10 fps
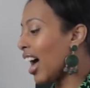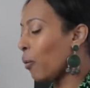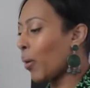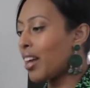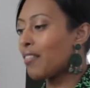
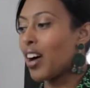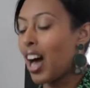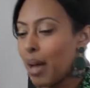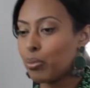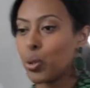Whenever
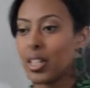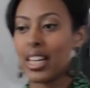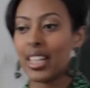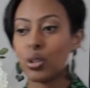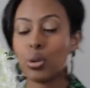I'm doing an
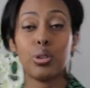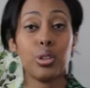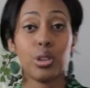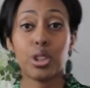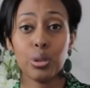
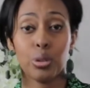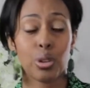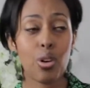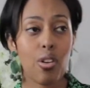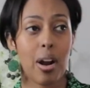editorial shoot
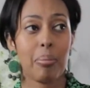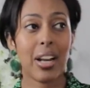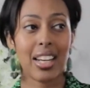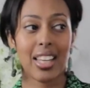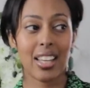or I'm
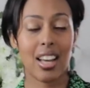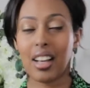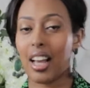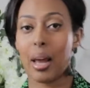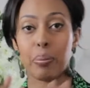planning a
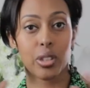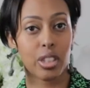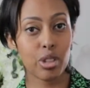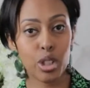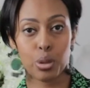
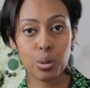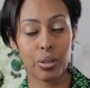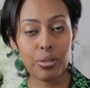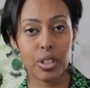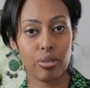collaborative shoot
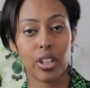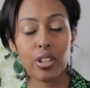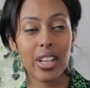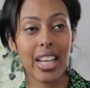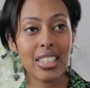with different
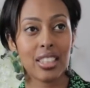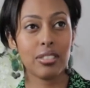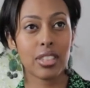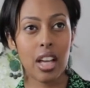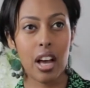creatives,